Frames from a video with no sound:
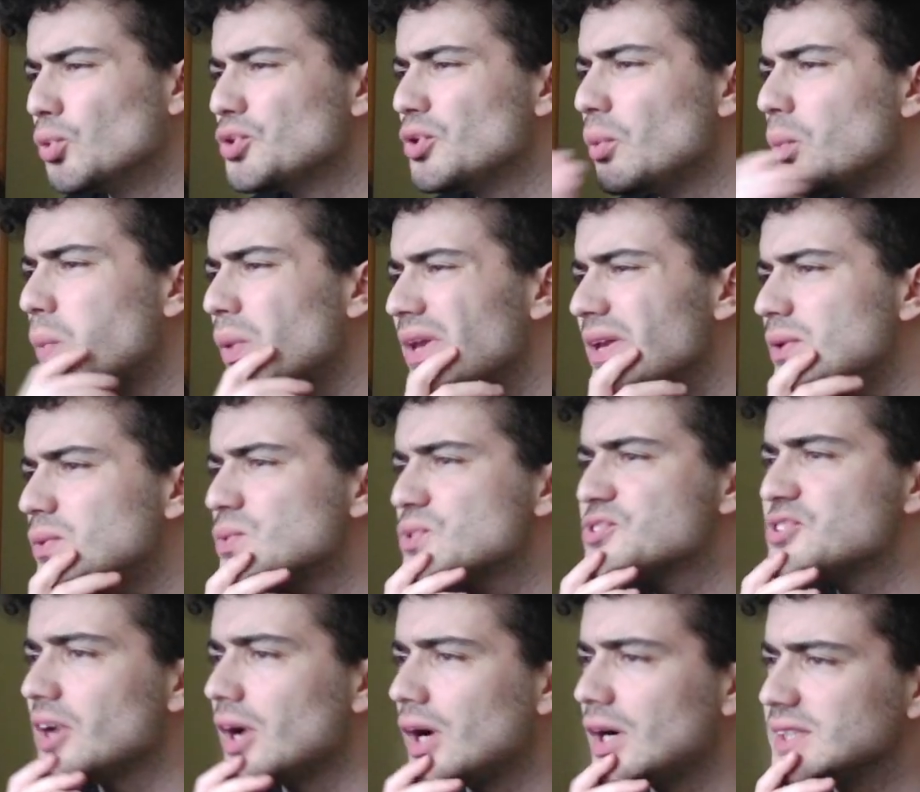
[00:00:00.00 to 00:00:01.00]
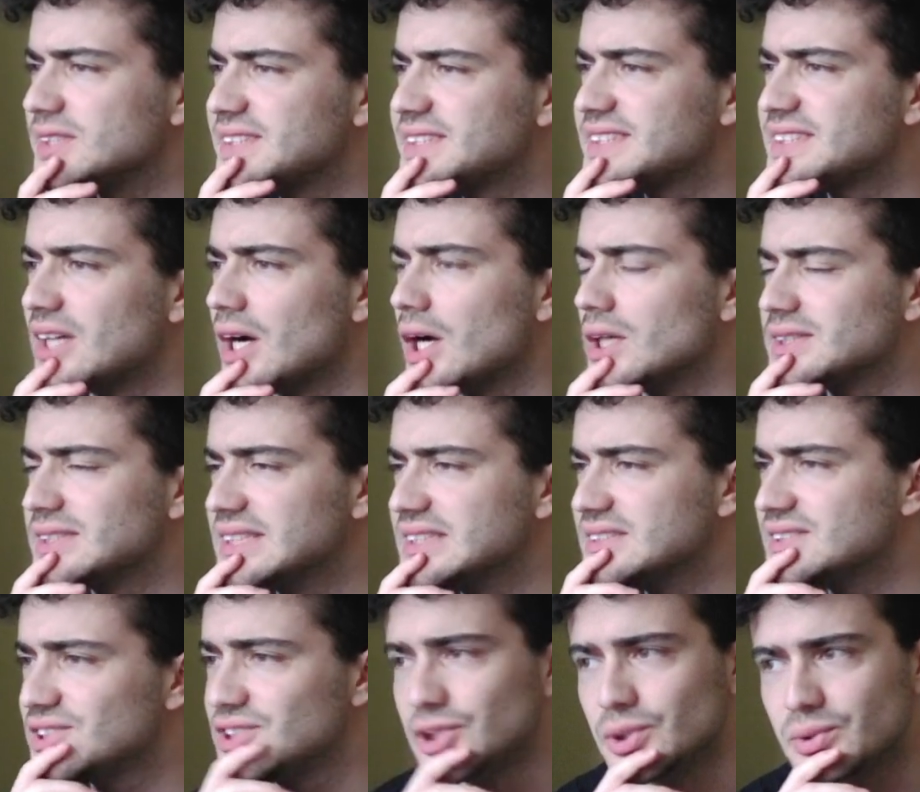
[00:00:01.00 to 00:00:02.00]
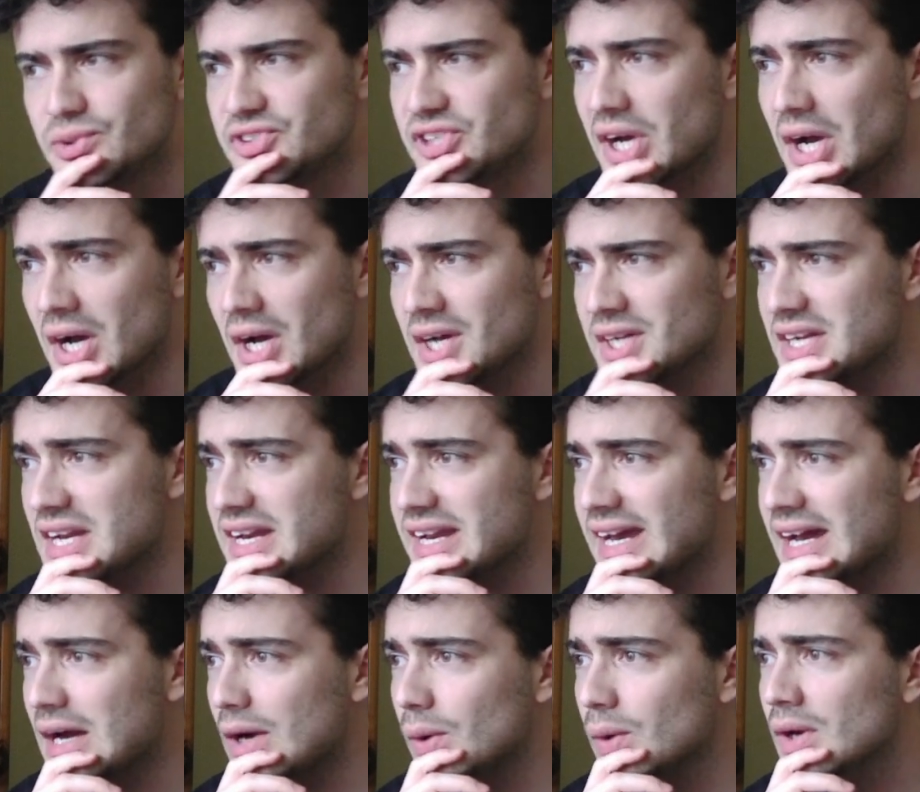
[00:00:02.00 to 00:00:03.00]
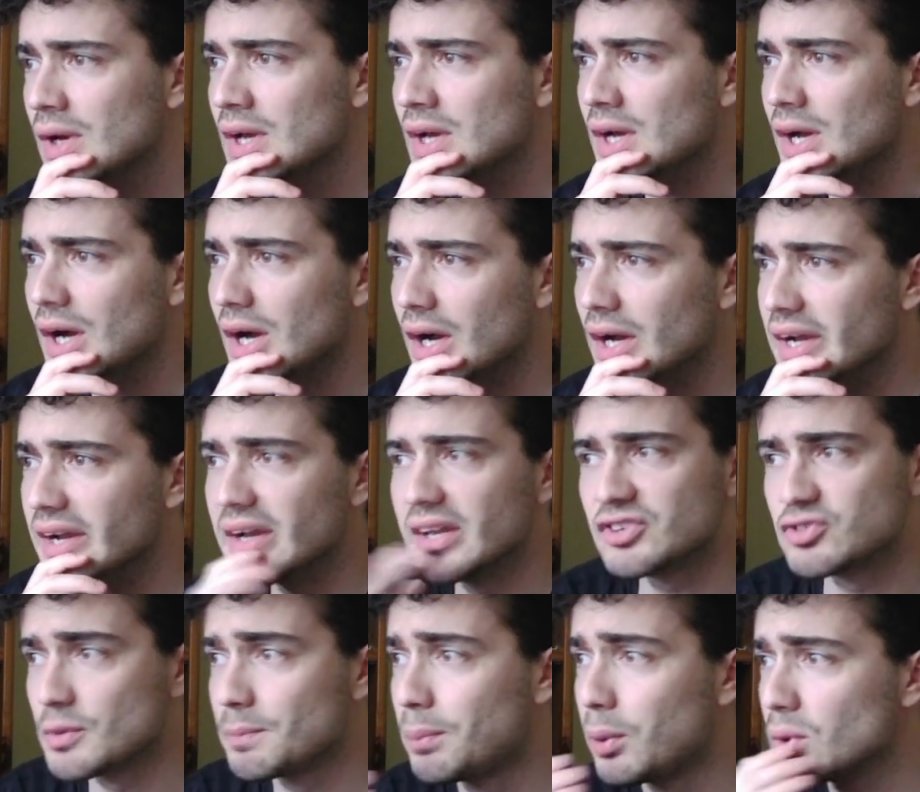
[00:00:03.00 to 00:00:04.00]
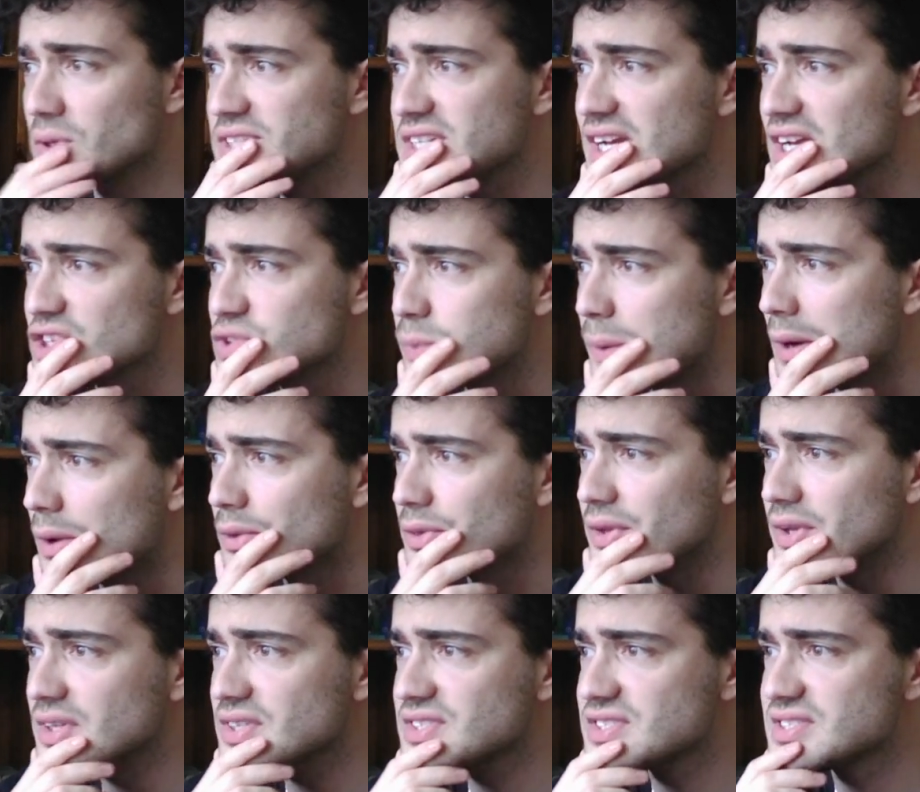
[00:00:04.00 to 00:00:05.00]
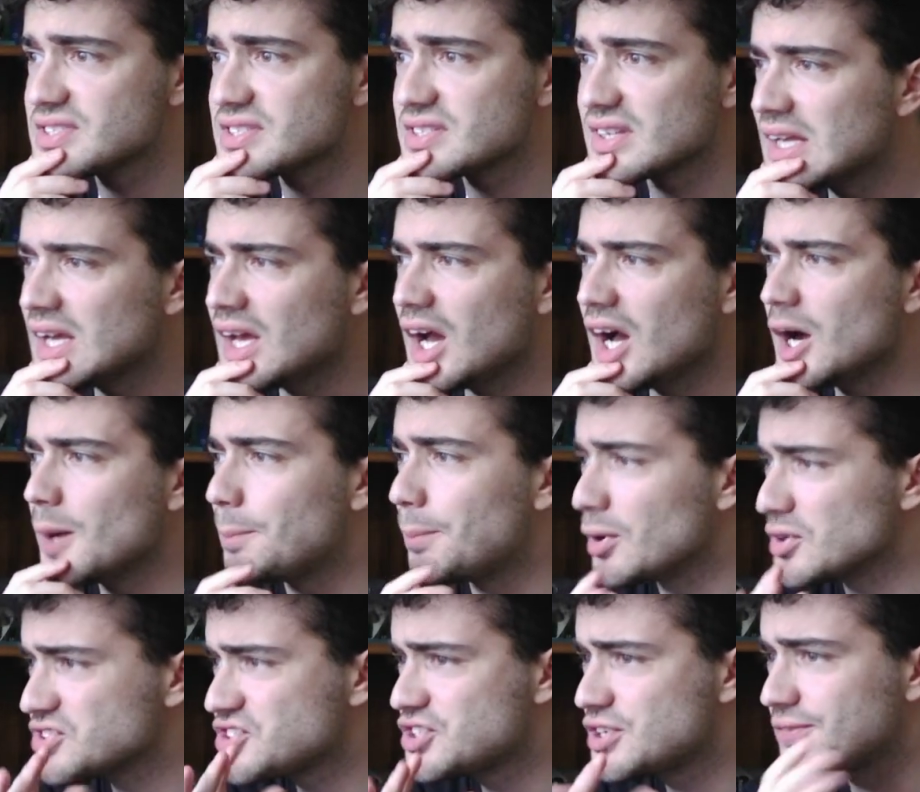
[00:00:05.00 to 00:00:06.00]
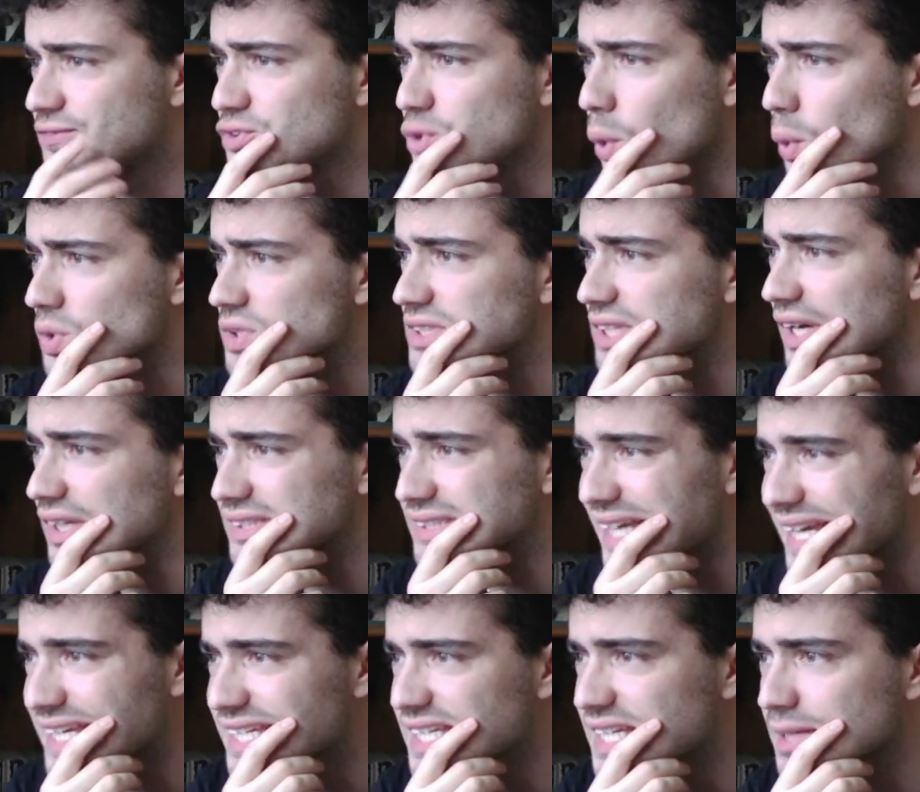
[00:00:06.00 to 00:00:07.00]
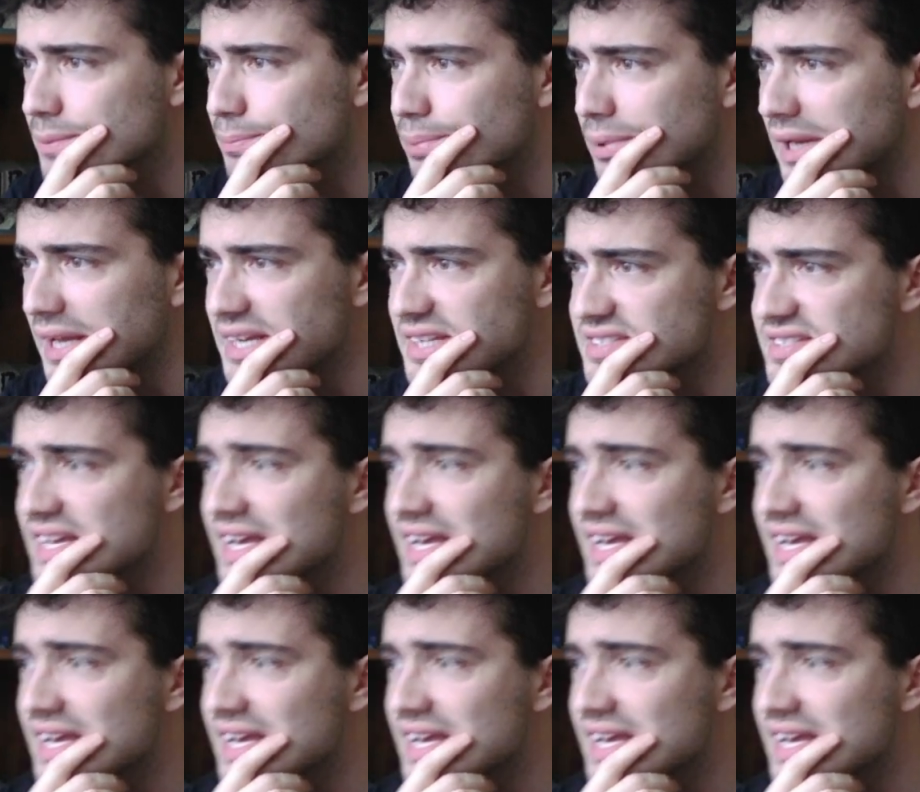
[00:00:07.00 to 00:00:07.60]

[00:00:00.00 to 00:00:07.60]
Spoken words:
the wheels are starting to turn now. It's reporting as well that positive talks are taking place